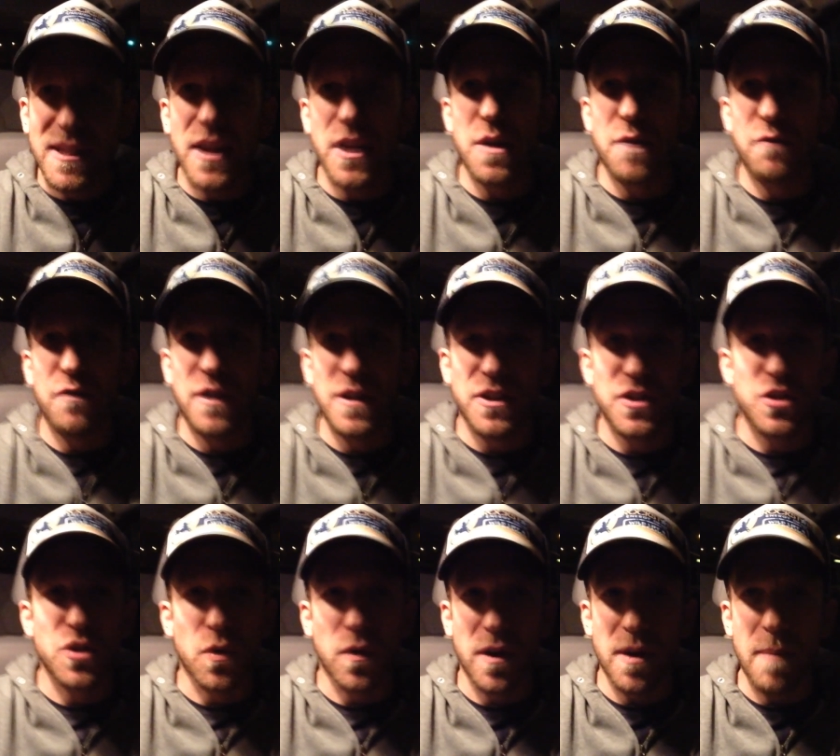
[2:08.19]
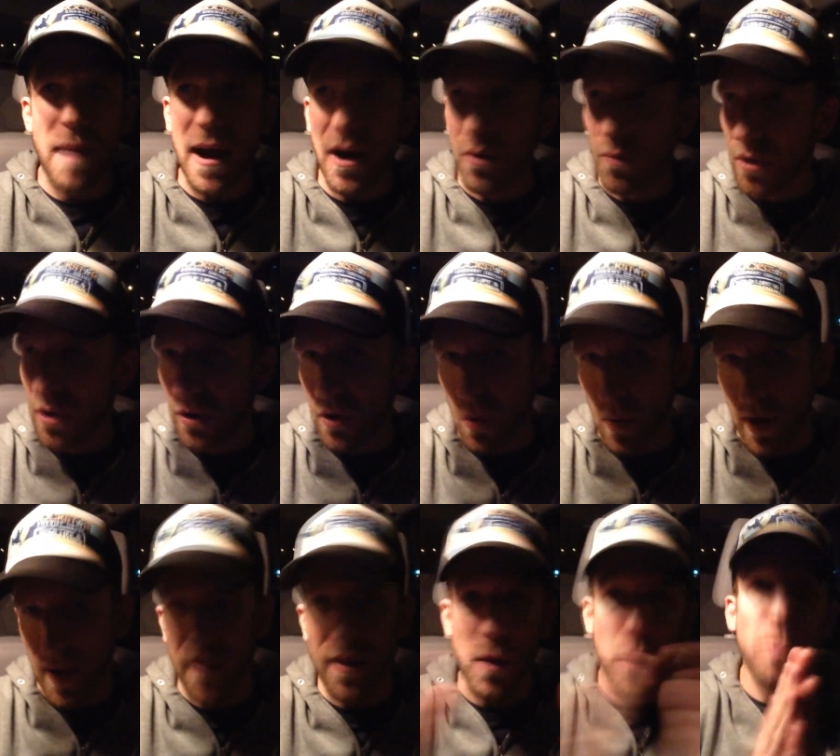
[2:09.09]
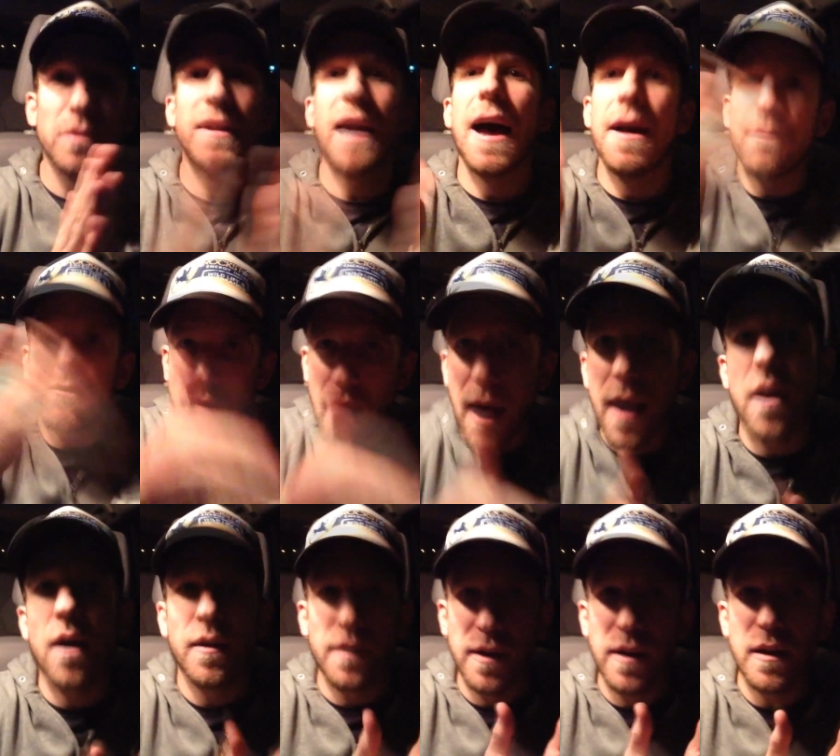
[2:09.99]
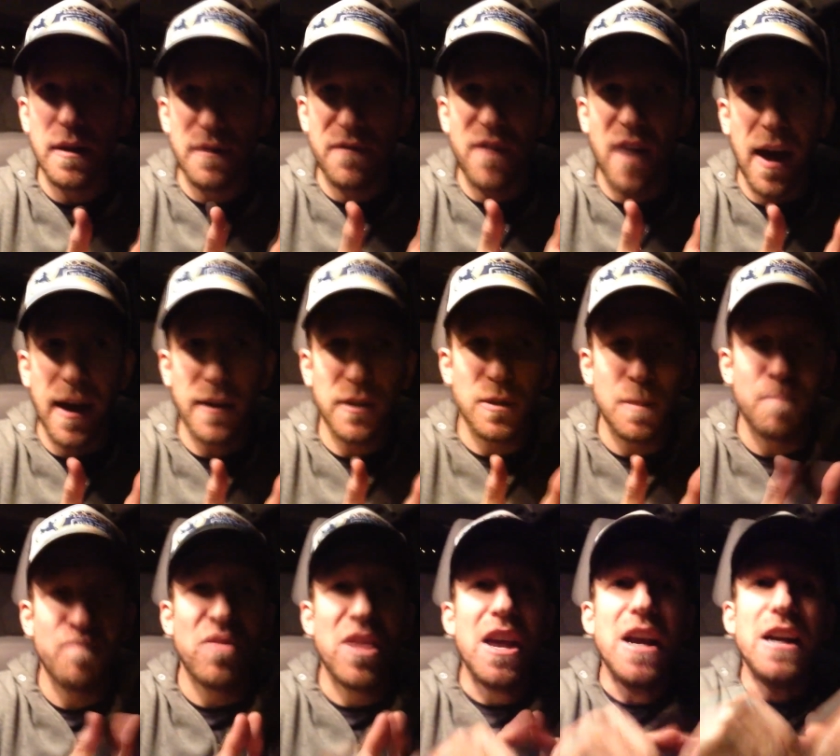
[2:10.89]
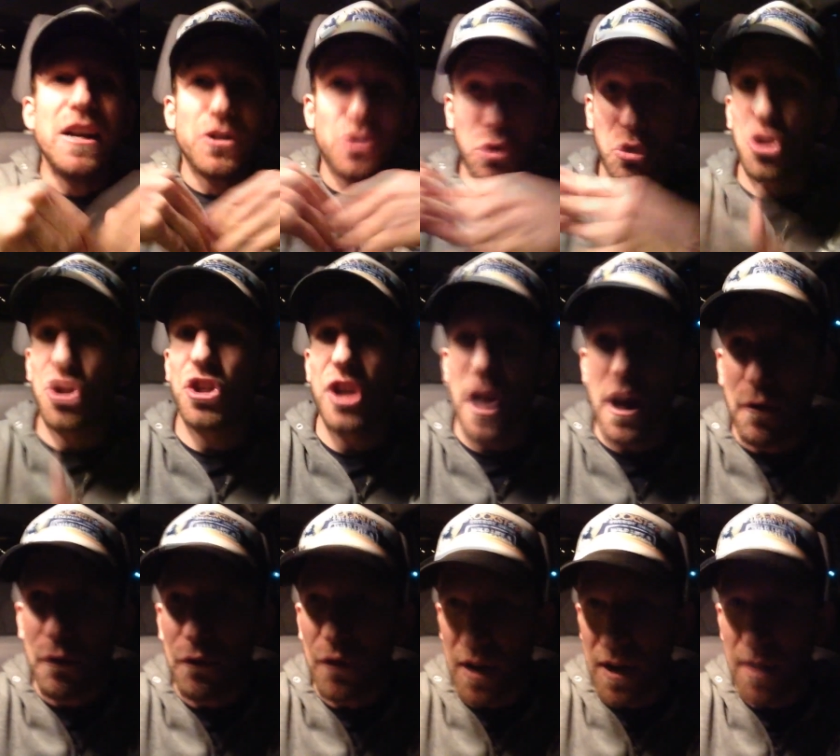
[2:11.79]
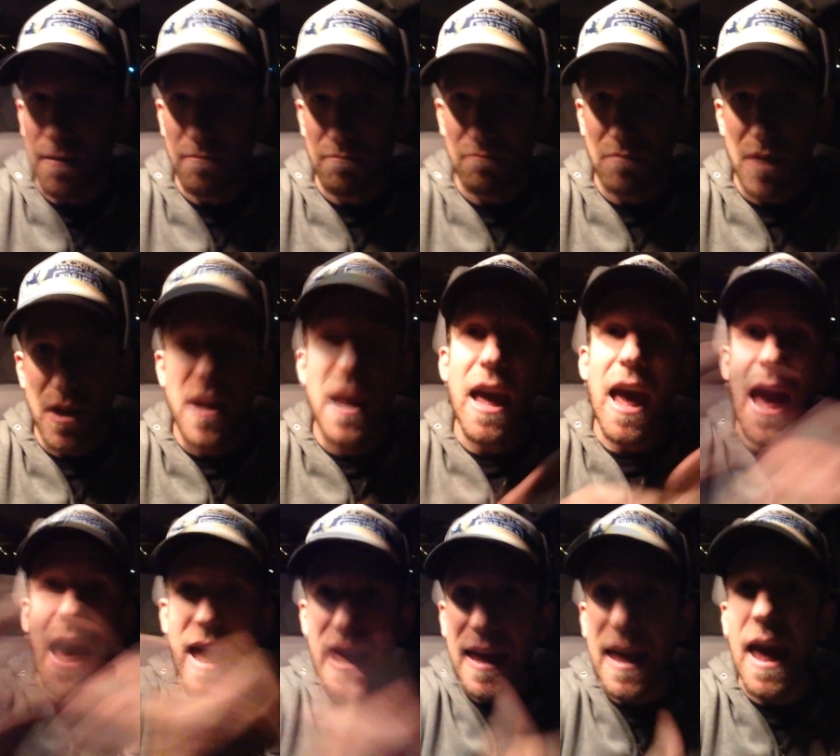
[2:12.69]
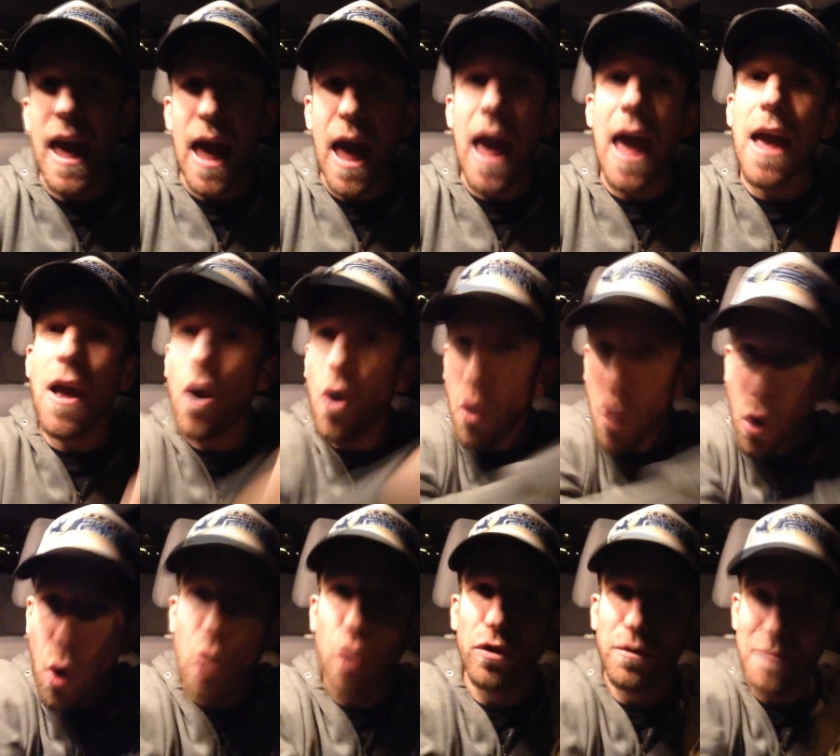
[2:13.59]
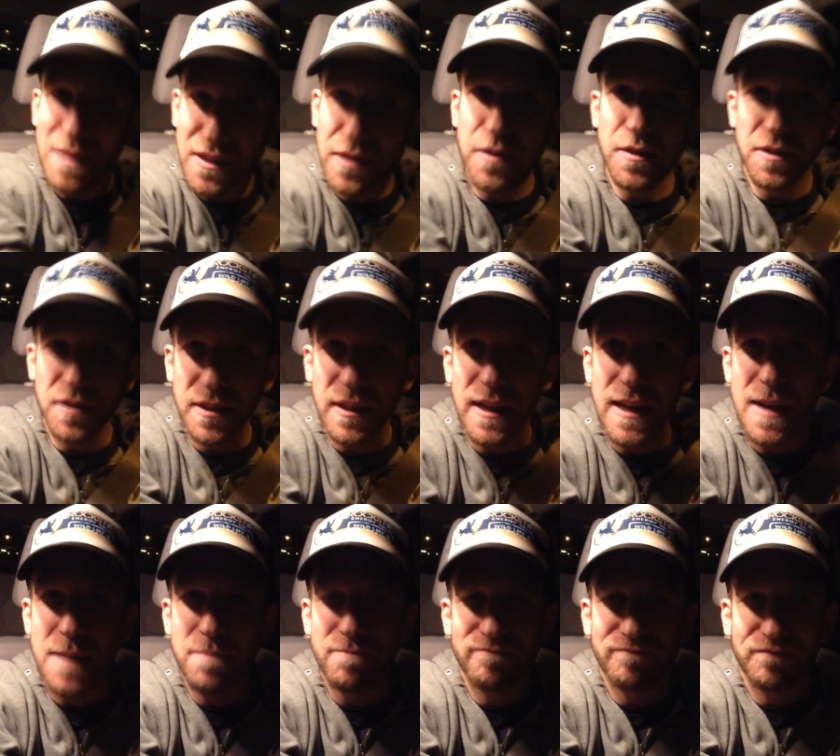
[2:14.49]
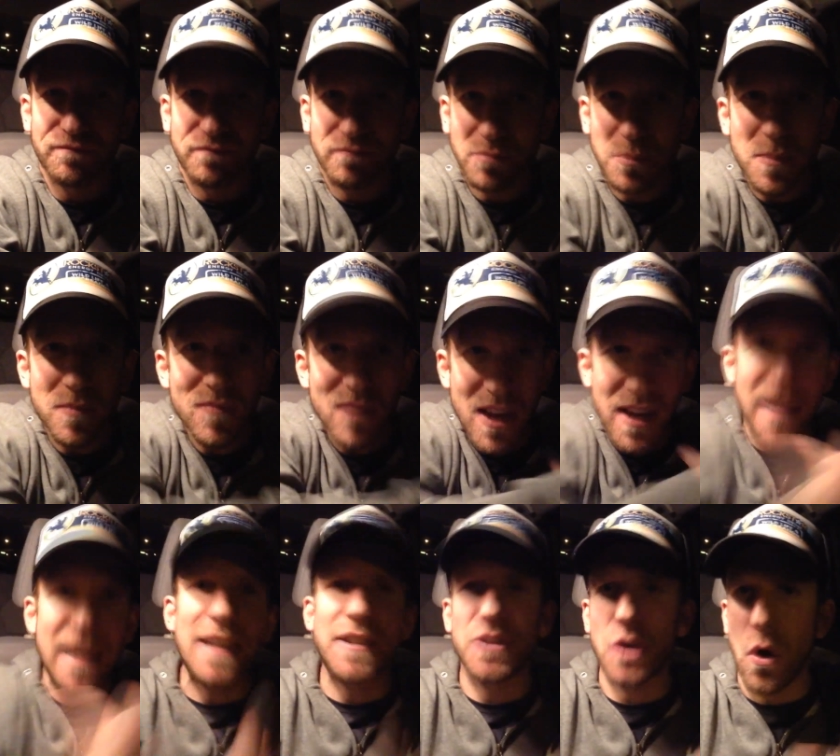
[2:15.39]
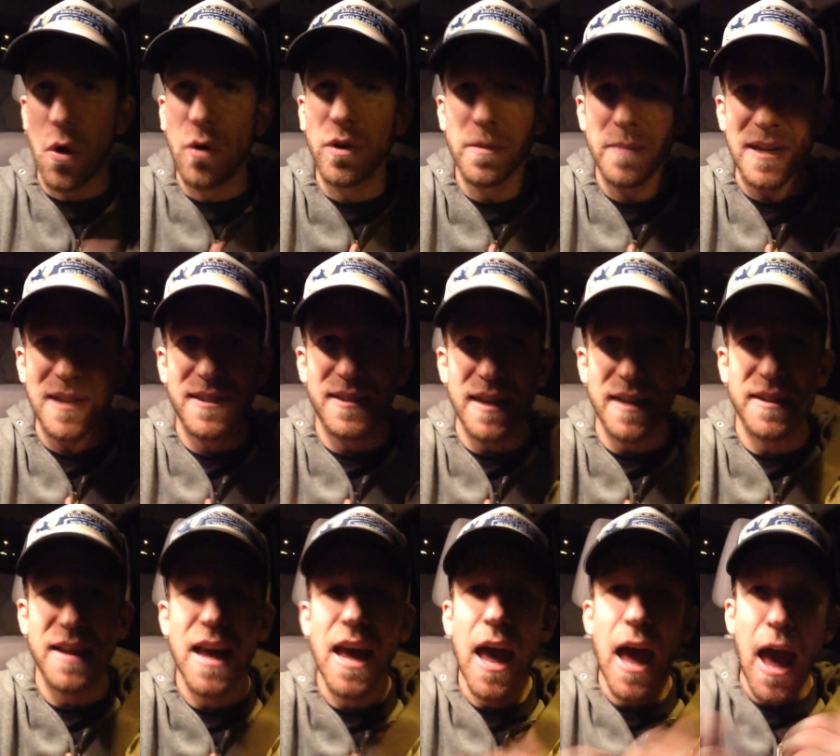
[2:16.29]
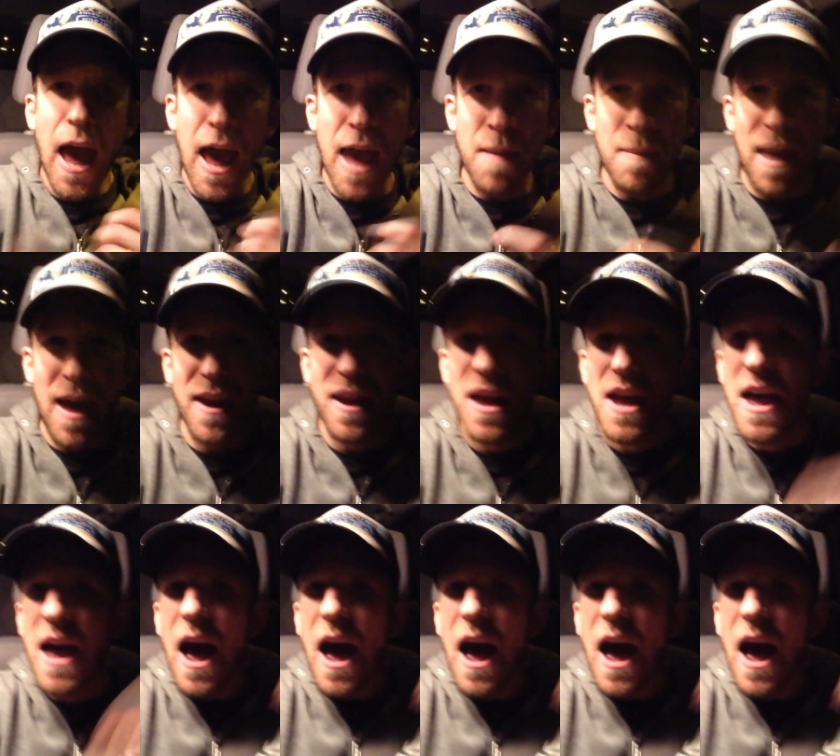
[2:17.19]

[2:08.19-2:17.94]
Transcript: tell you a funny story about it real quick, and then we'll dive right on into the fines. So Shelfie, aka old Mr. Sleep, gets a hold of me and says, Hey man,